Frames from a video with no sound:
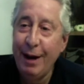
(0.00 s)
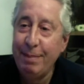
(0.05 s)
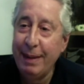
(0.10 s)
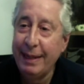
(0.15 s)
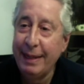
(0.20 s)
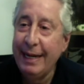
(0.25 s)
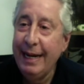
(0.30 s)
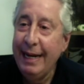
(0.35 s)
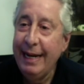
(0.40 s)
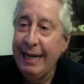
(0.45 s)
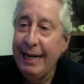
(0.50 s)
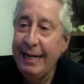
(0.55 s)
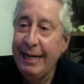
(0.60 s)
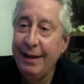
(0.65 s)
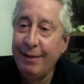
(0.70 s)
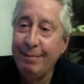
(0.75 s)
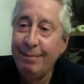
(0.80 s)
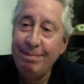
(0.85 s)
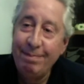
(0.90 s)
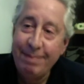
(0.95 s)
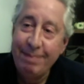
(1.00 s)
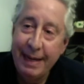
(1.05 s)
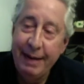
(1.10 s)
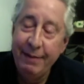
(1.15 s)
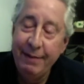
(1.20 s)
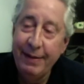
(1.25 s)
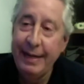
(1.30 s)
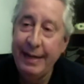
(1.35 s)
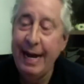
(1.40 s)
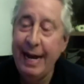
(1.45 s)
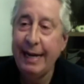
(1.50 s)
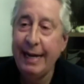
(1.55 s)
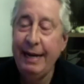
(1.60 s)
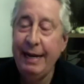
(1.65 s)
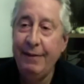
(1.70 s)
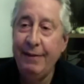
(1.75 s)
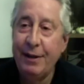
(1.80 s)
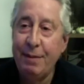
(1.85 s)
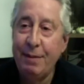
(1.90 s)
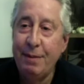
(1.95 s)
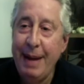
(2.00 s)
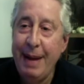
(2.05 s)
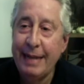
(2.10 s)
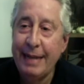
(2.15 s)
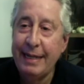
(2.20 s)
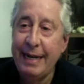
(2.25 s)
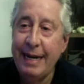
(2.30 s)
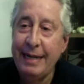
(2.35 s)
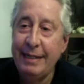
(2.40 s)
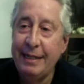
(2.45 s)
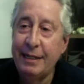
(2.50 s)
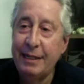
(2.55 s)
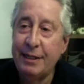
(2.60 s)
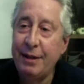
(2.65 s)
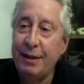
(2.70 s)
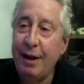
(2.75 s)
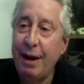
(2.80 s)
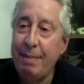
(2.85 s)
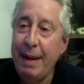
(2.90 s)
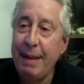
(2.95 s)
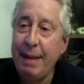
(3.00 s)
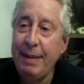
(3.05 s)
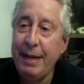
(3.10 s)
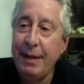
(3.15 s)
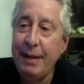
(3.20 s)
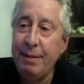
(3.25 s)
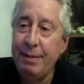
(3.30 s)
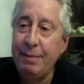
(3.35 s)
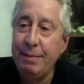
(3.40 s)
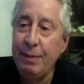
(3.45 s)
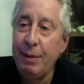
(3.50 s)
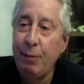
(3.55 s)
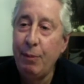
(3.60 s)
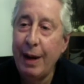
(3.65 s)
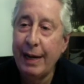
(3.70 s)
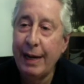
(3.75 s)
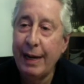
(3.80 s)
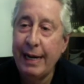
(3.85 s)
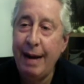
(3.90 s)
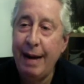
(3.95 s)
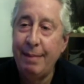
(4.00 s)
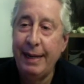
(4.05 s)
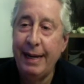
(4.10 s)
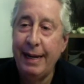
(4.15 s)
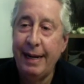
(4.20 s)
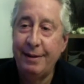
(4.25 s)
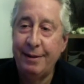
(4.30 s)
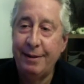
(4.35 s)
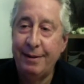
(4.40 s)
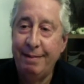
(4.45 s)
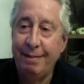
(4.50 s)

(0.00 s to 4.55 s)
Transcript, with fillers: But, you know, given that, given her passage, I just thought maybe we want to comment on her.